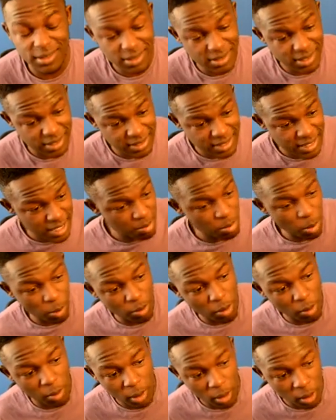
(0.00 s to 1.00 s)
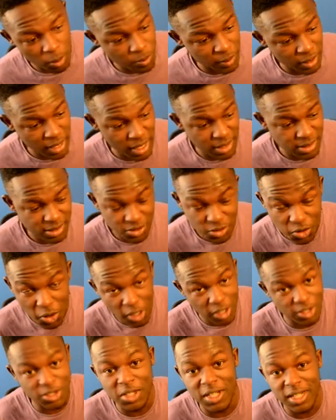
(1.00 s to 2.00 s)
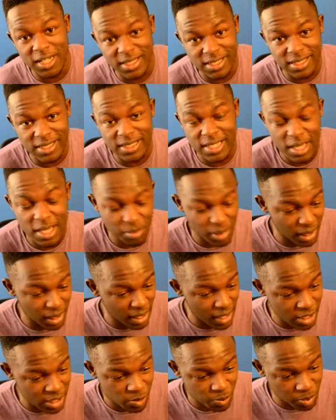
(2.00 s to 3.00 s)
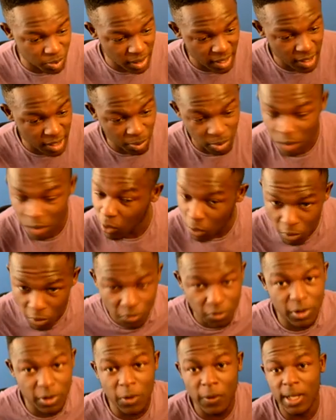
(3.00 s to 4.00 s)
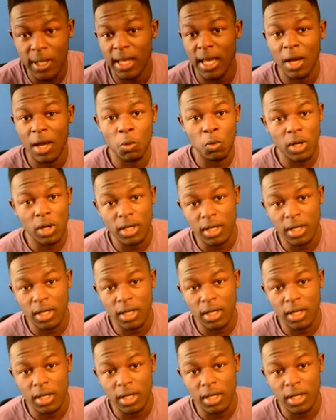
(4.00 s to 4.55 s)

is the team I'm coming up against. It's not as good as the team I last played, but hopefully we can get a win